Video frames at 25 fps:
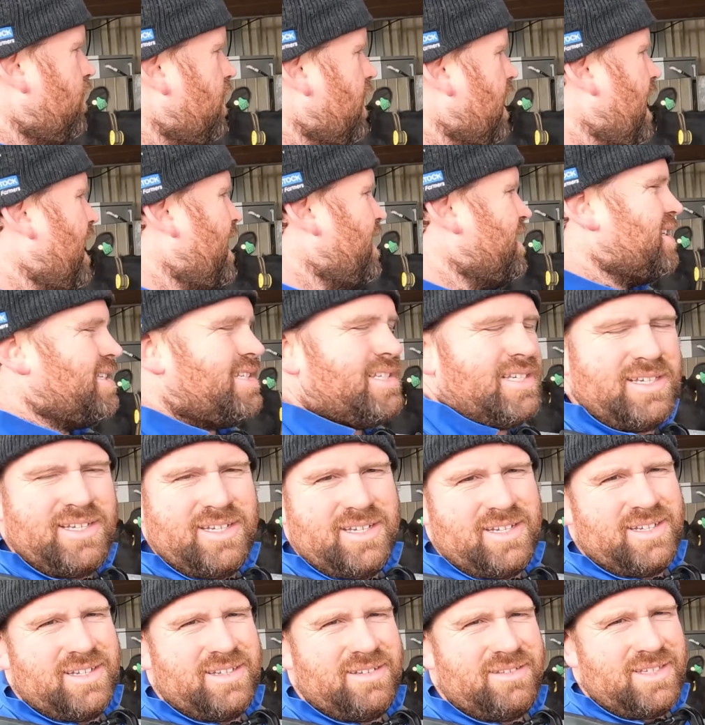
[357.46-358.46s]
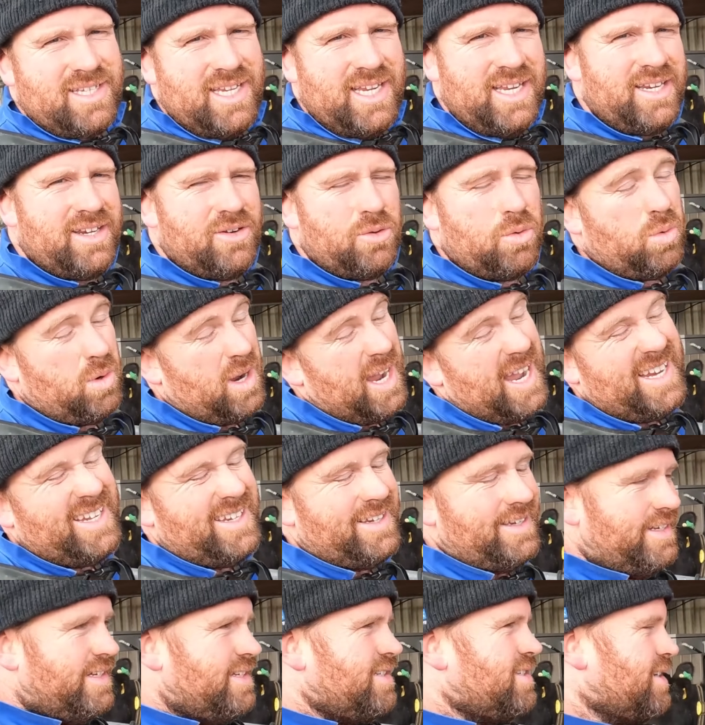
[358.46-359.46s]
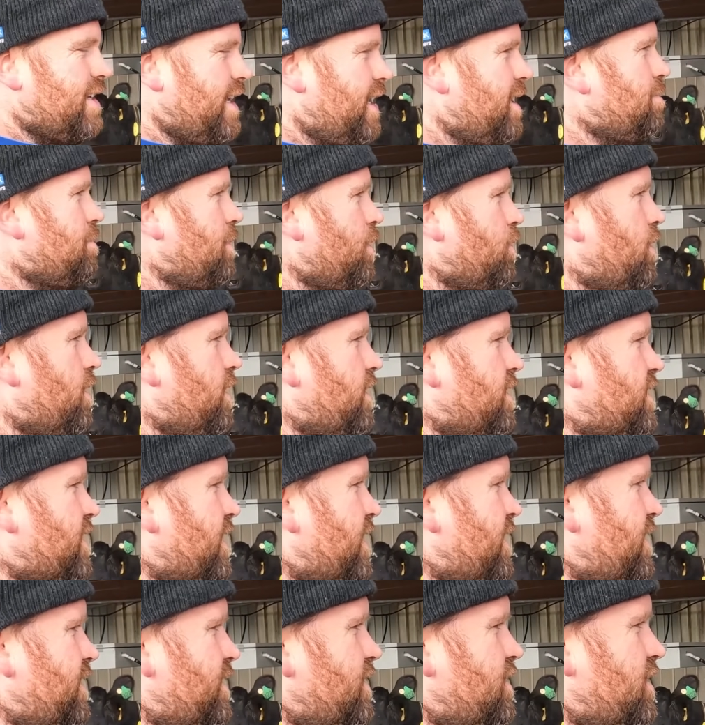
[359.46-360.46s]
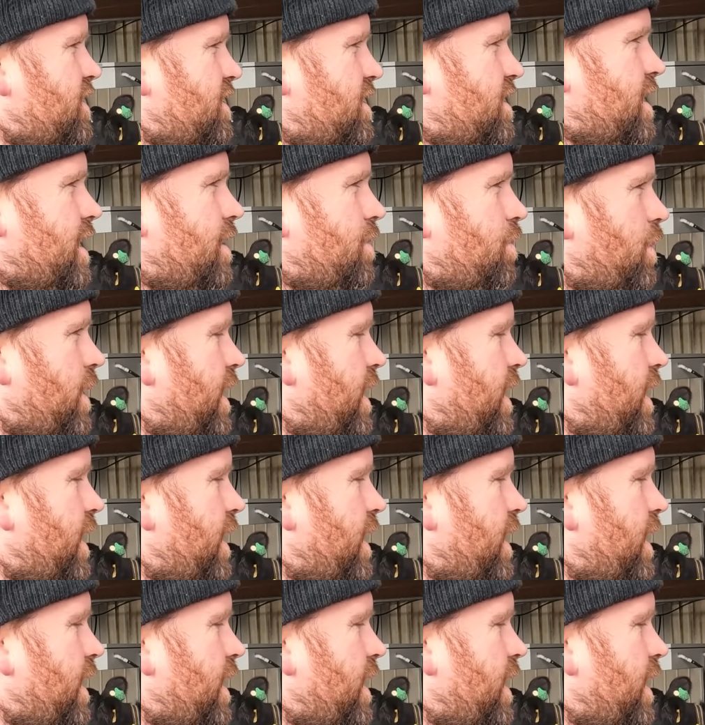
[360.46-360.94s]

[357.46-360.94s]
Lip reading: the last 10 or 8 years, 8 milking seasons, she's done